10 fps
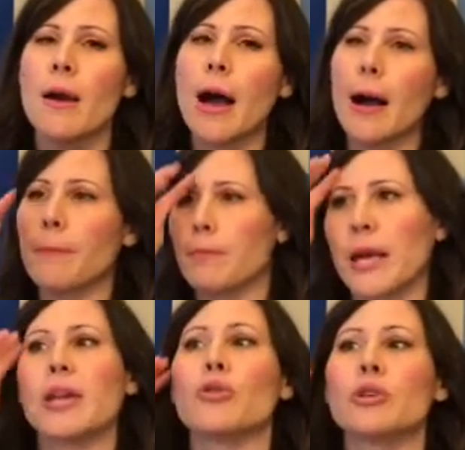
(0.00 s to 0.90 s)
um,
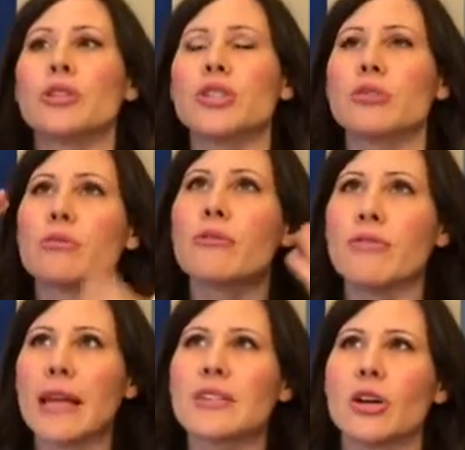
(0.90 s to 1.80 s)
but in order to
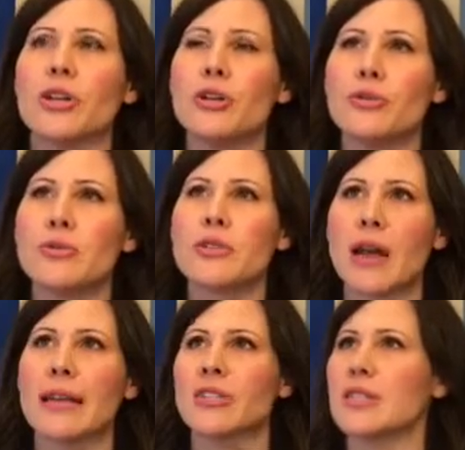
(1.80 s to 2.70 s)
reflect on new
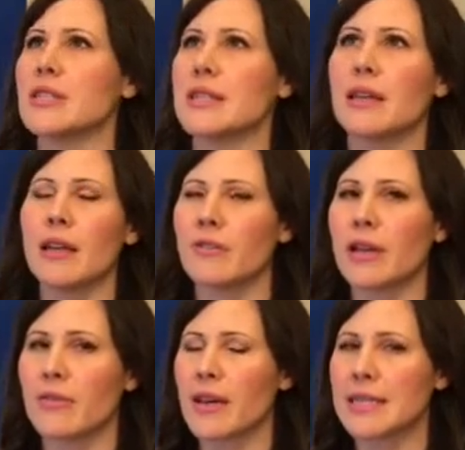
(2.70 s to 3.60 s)
strategies and
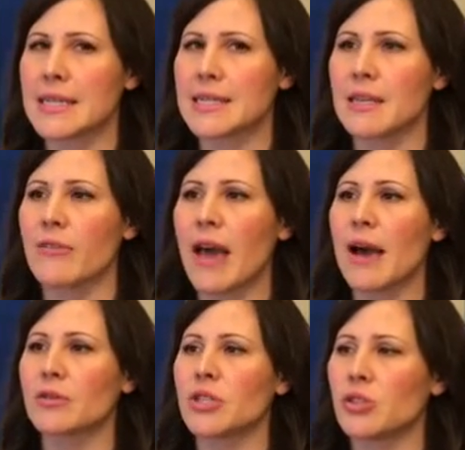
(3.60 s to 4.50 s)
innovative ideas of
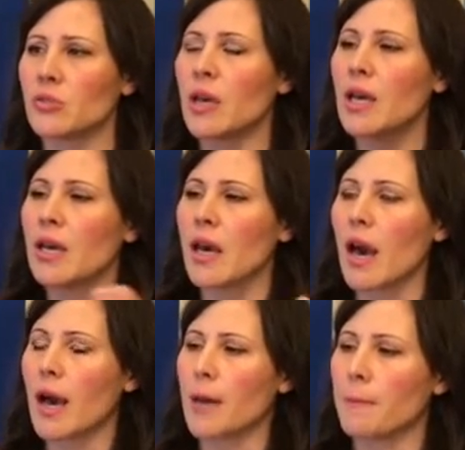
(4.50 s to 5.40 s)
how to
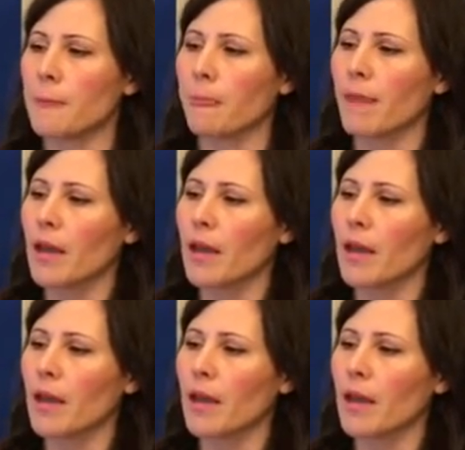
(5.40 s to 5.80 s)
um,